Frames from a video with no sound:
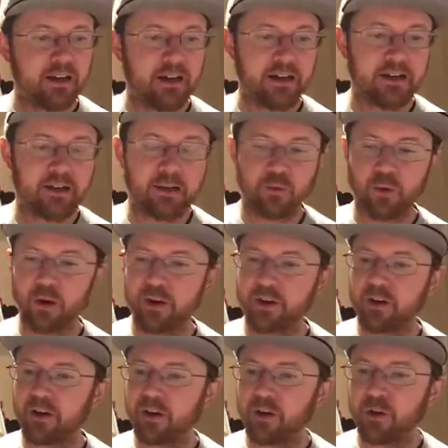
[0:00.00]
Uh, we're going
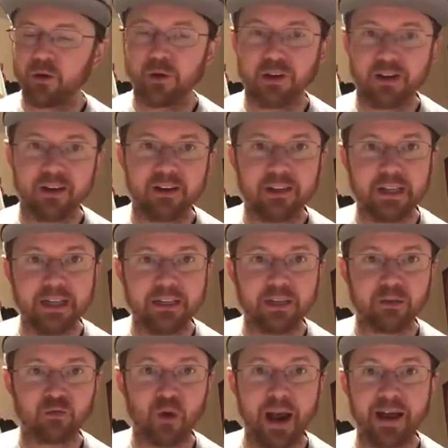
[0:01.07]
to go kind of
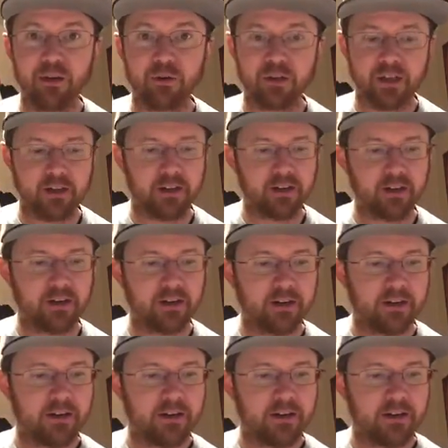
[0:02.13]
lightning round here.